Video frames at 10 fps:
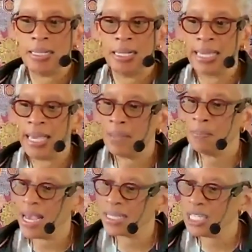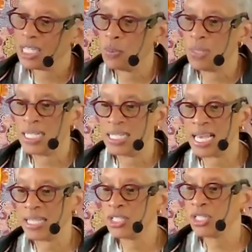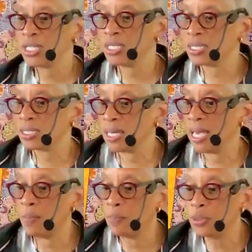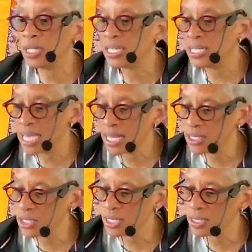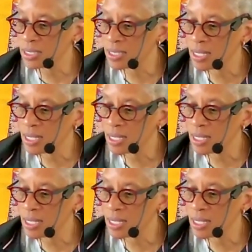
again, back to human intelligence and Buddha intelligence,